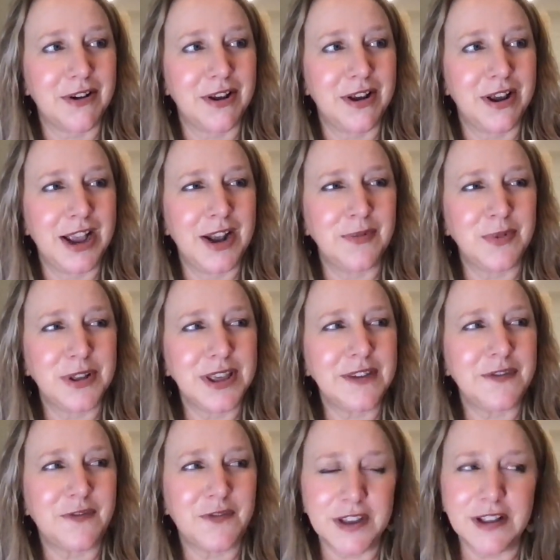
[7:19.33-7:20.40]
and really
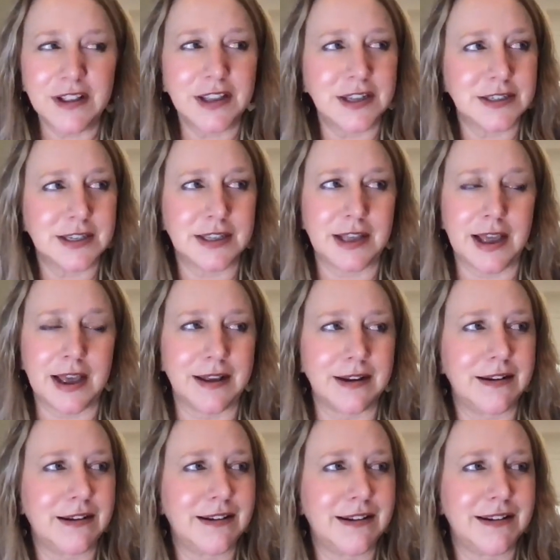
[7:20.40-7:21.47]
feel into that
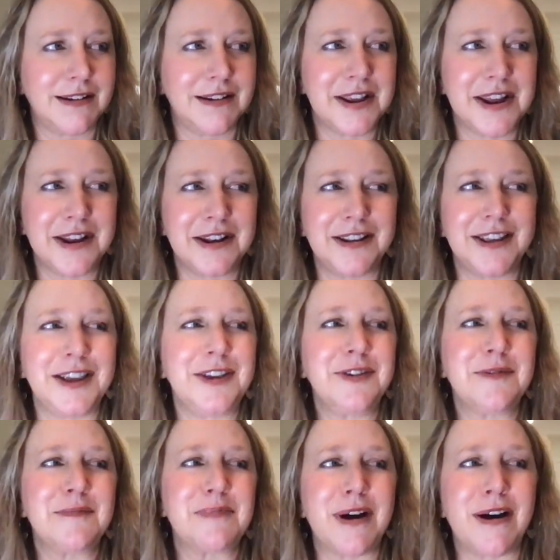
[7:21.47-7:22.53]
and get your
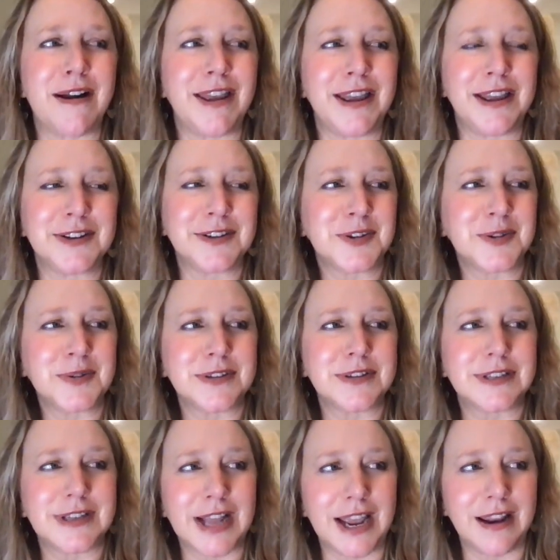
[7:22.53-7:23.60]
body into a
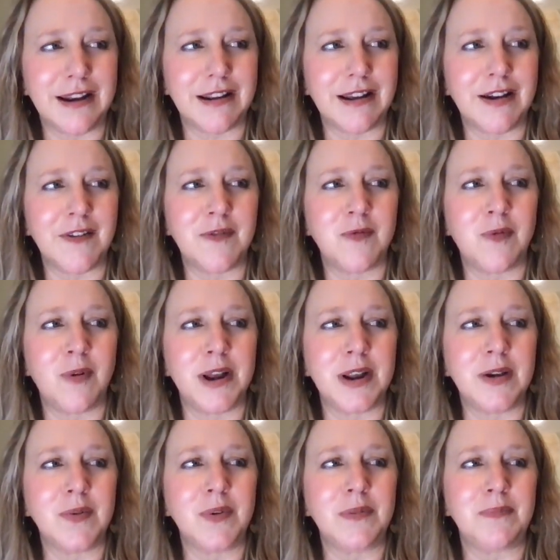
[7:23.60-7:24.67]
state of what
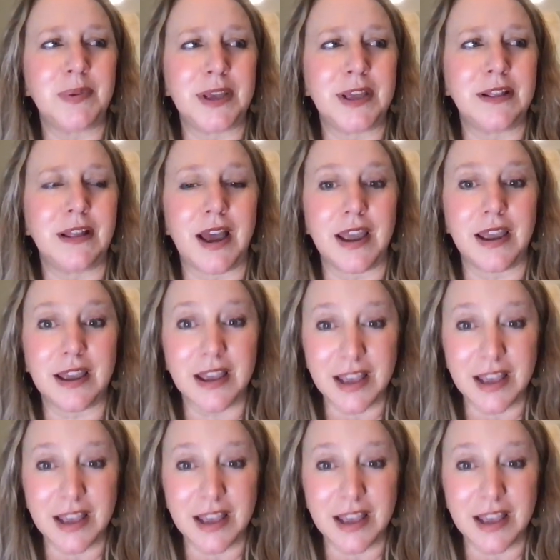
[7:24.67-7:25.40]
it would be like